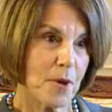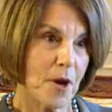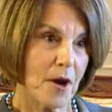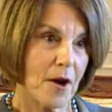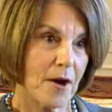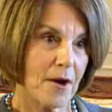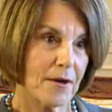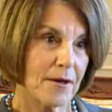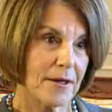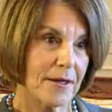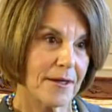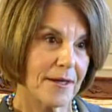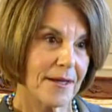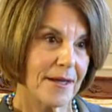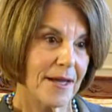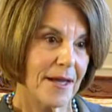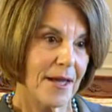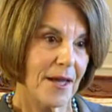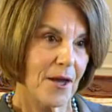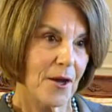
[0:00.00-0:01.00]
part,
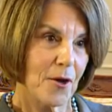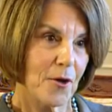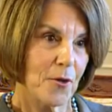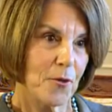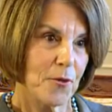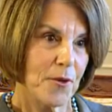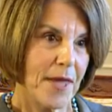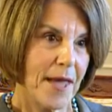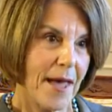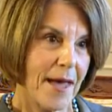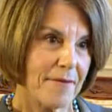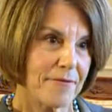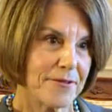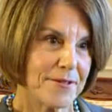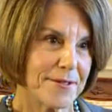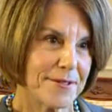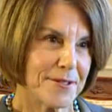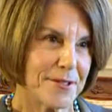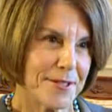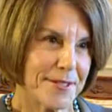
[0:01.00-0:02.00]
we have
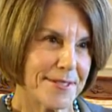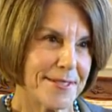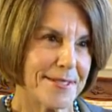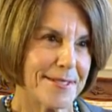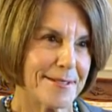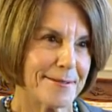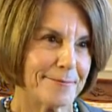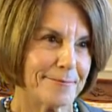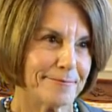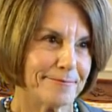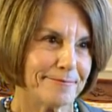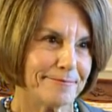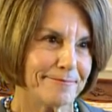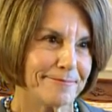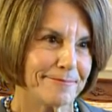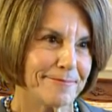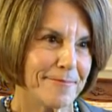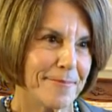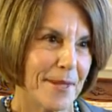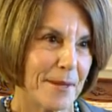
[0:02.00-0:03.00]
to just
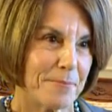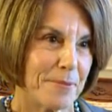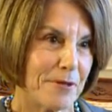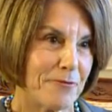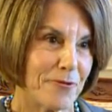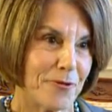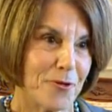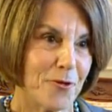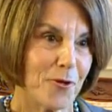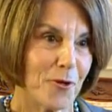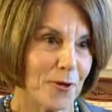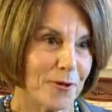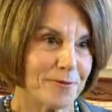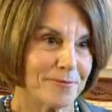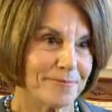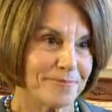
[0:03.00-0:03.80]
be frugal.